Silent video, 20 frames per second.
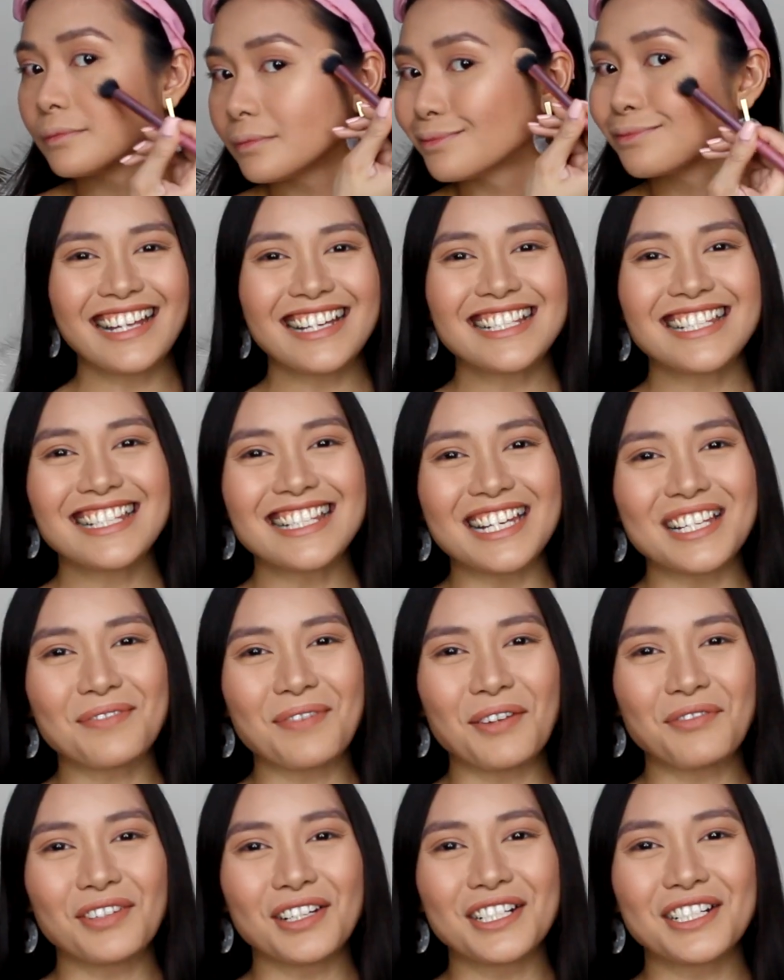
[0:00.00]
This is
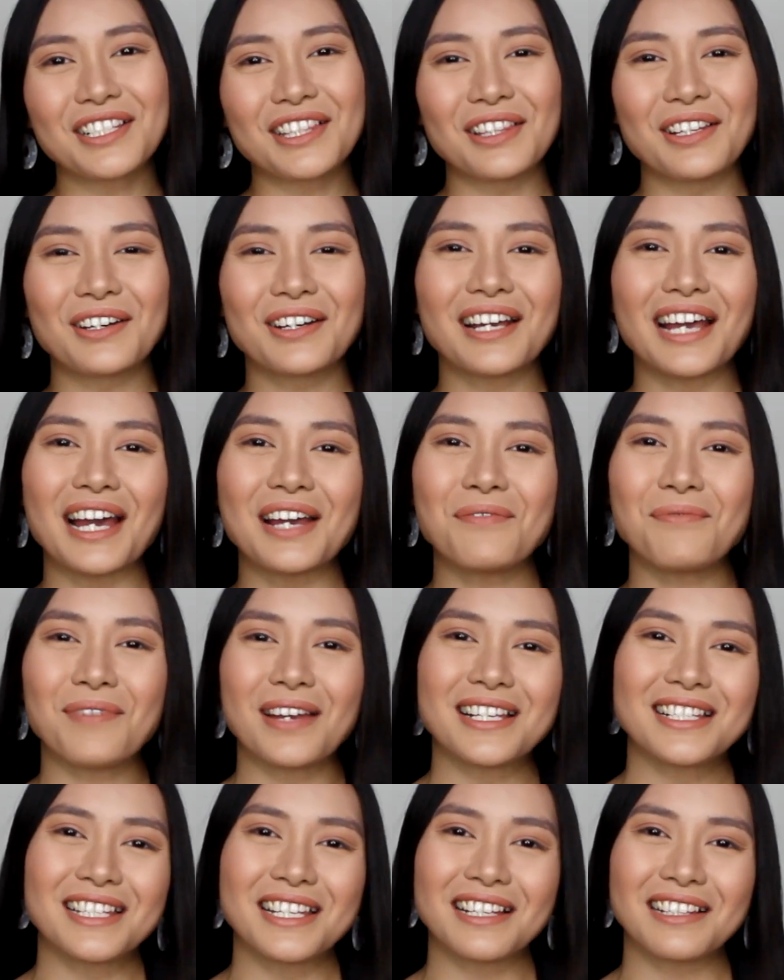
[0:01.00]
my finished look. I
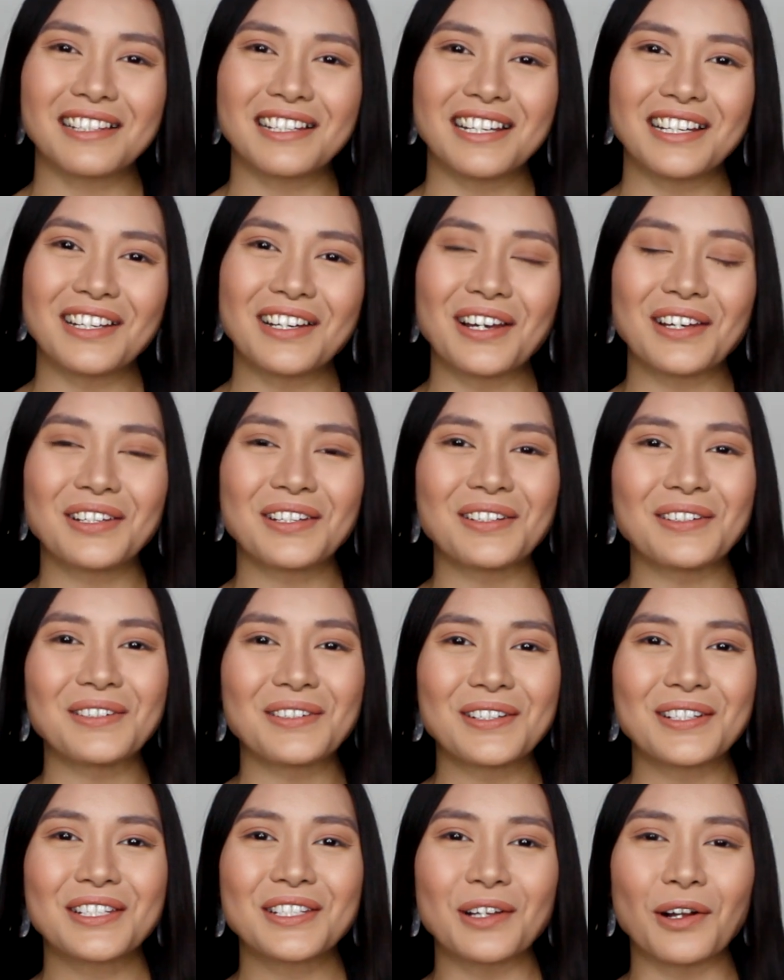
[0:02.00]
basically
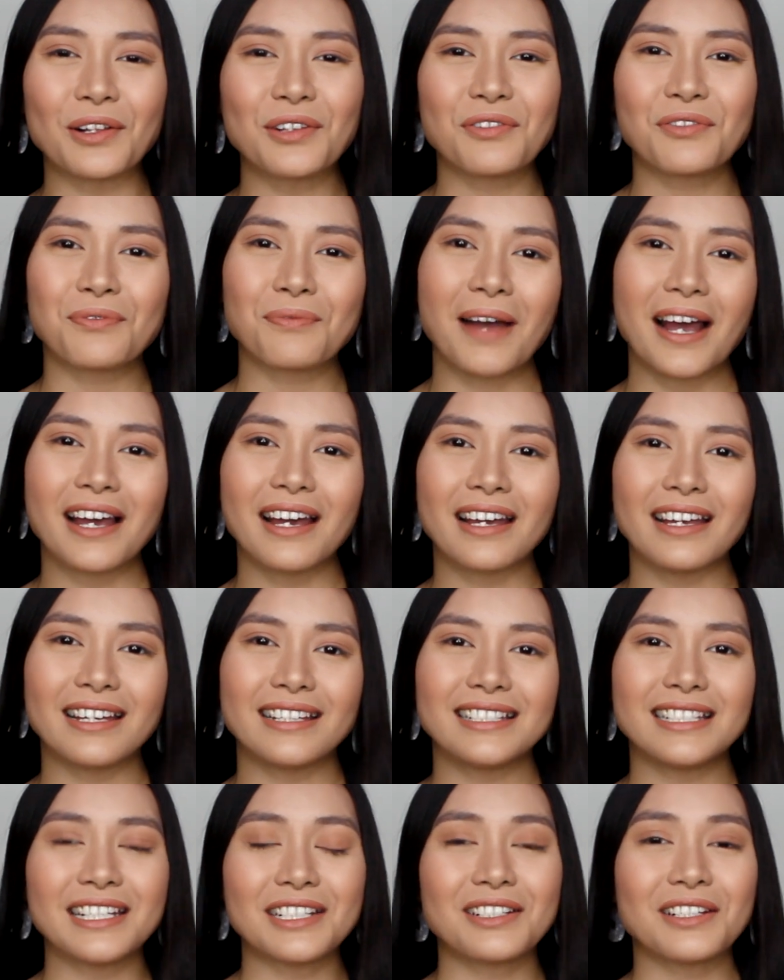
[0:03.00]
used all of
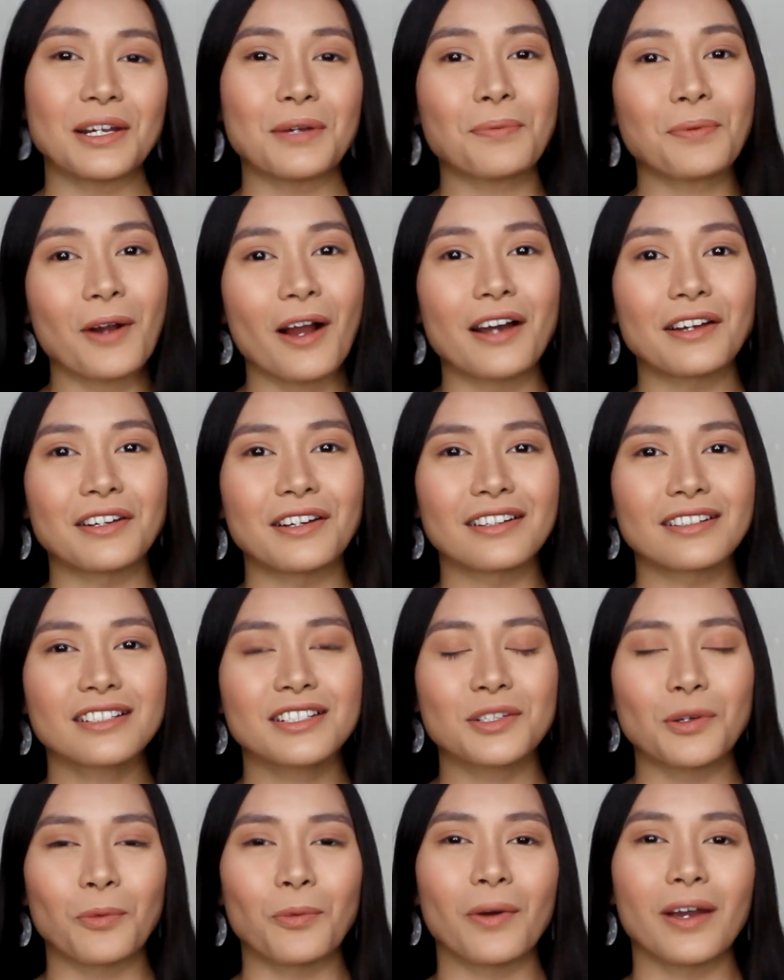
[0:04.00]
my day-to-day
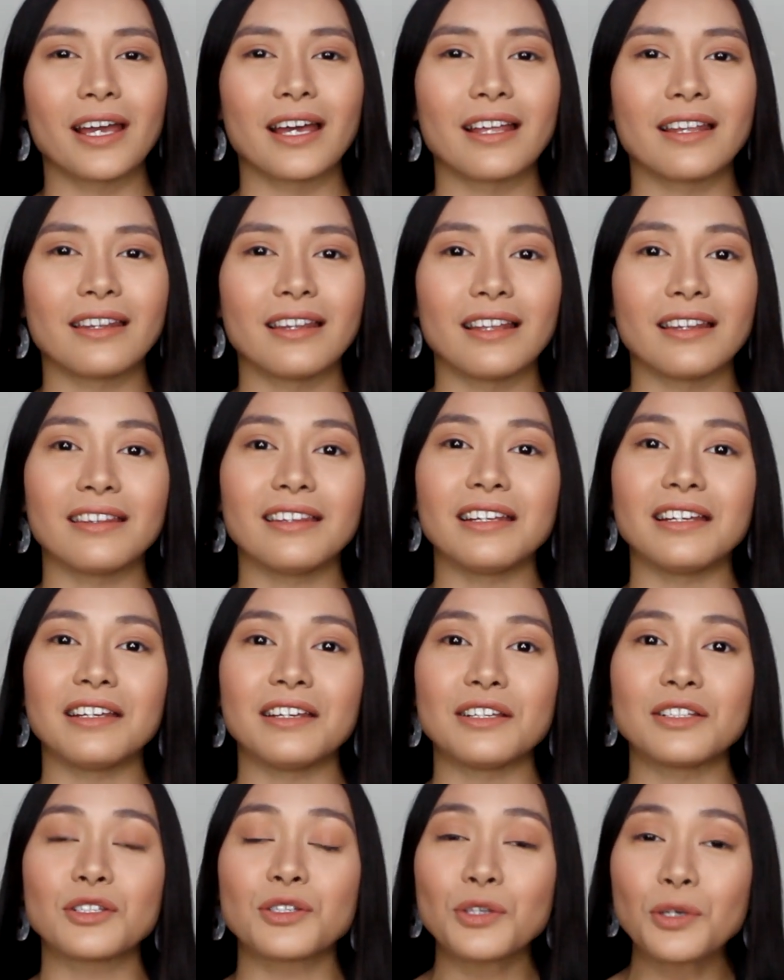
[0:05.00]
products with
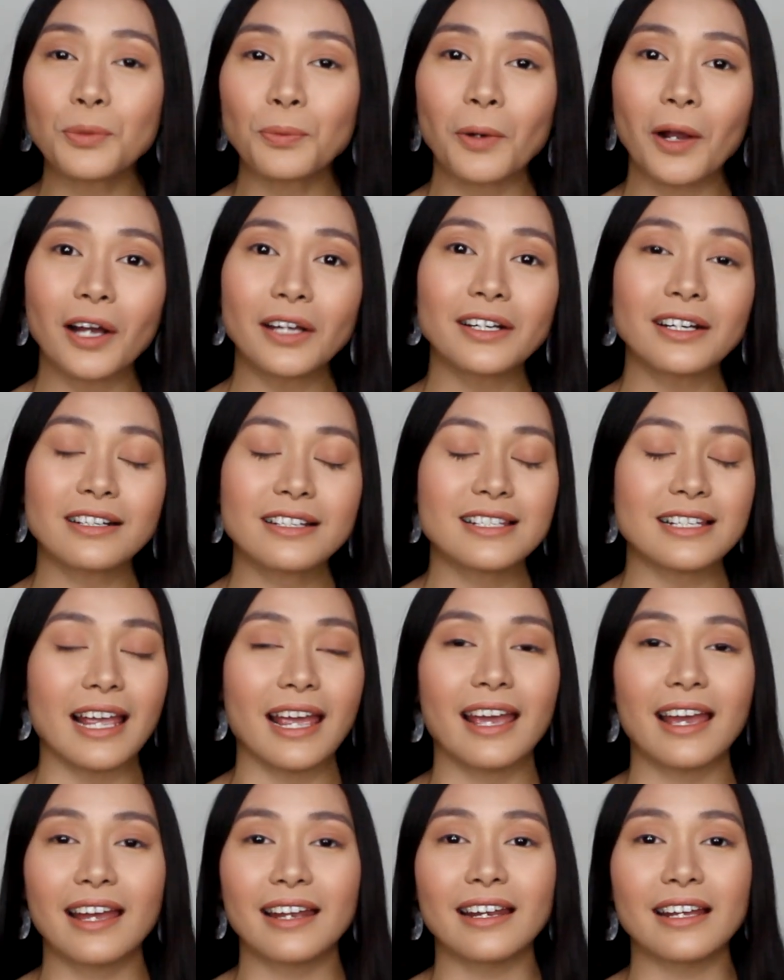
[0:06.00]
these new products,
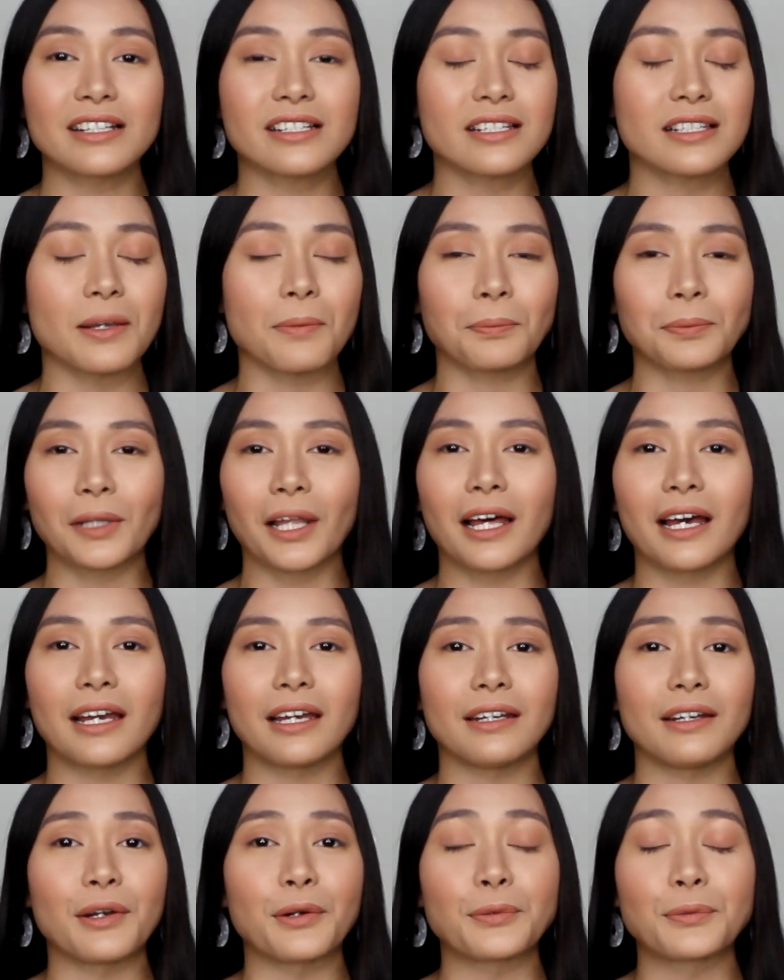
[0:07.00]
and it just
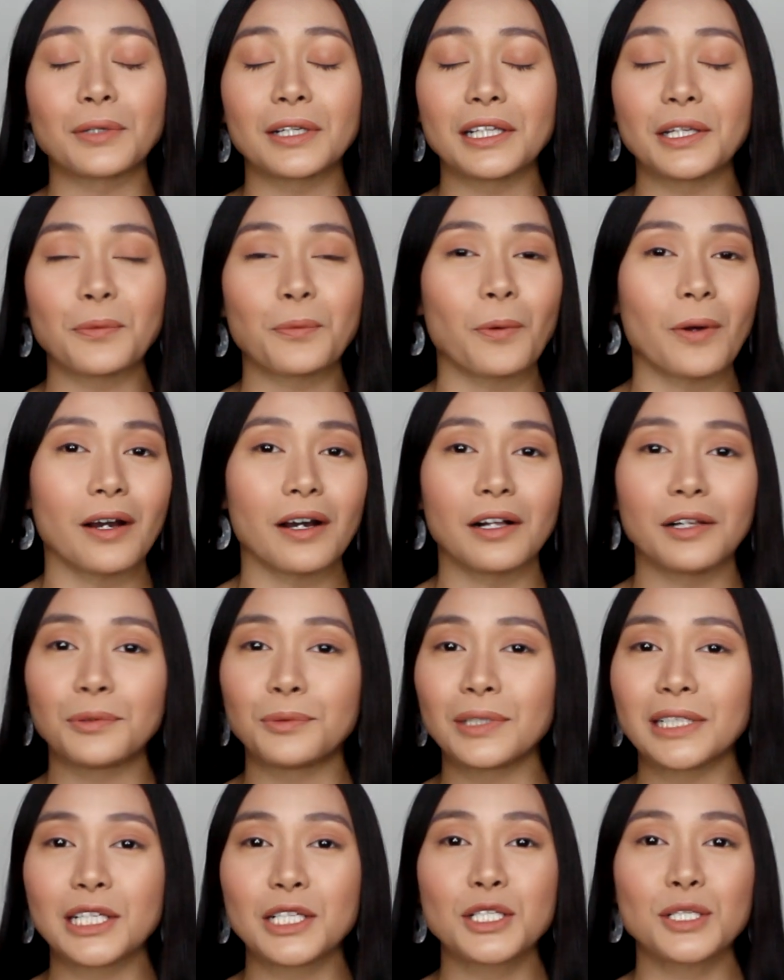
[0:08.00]
applied really
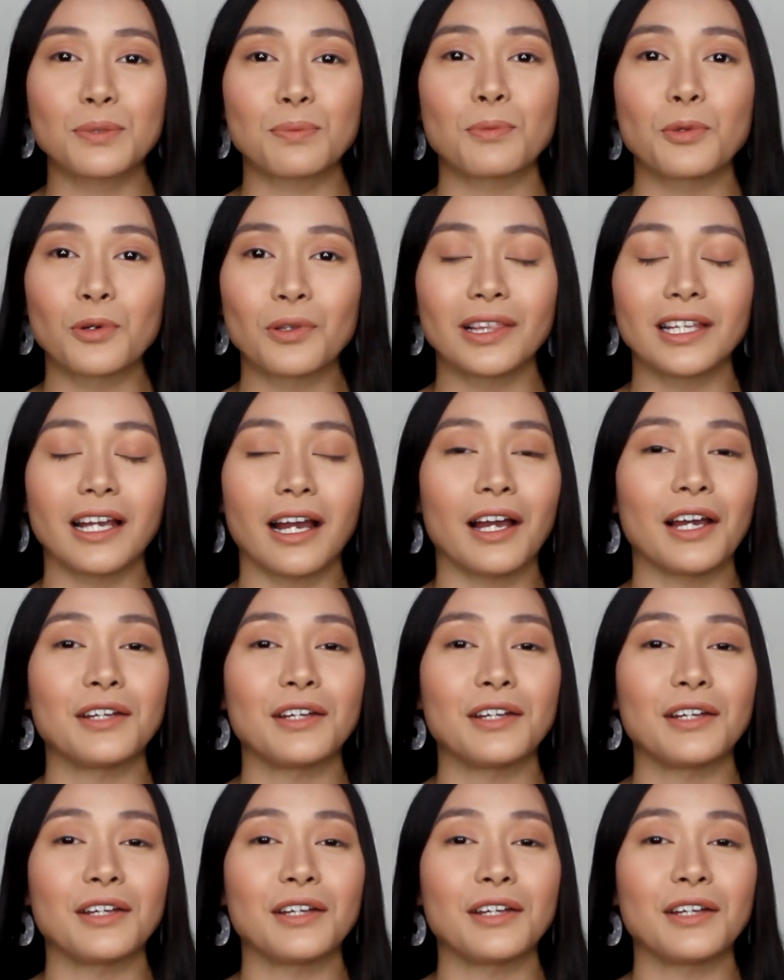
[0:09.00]
well, really smoothly.